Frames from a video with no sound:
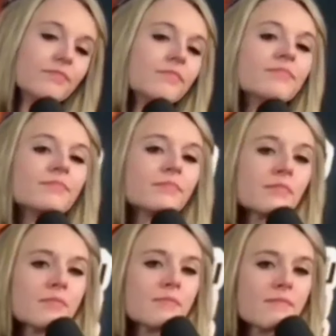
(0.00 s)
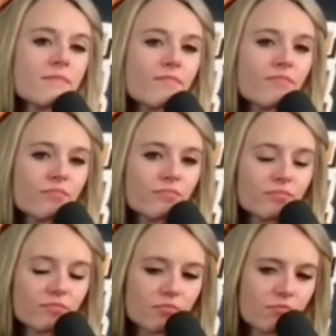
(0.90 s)

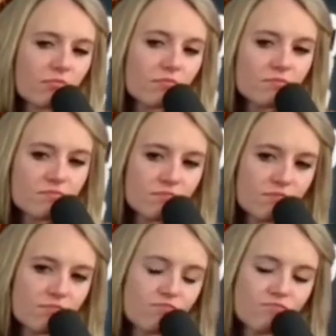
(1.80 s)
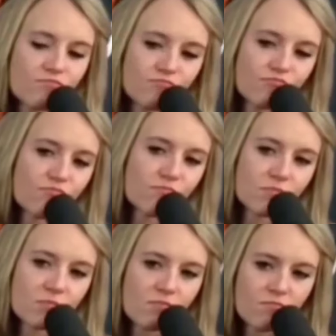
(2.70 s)

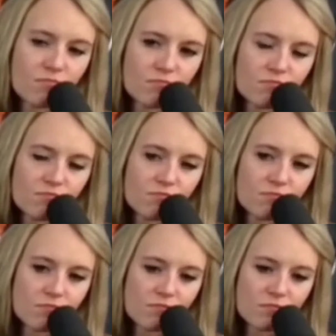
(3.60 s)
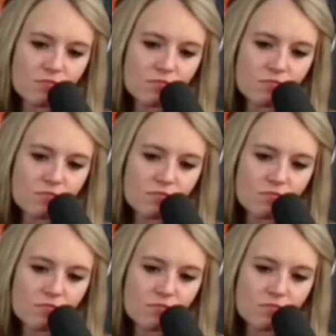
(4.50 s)
No words are spoken by the person on screen.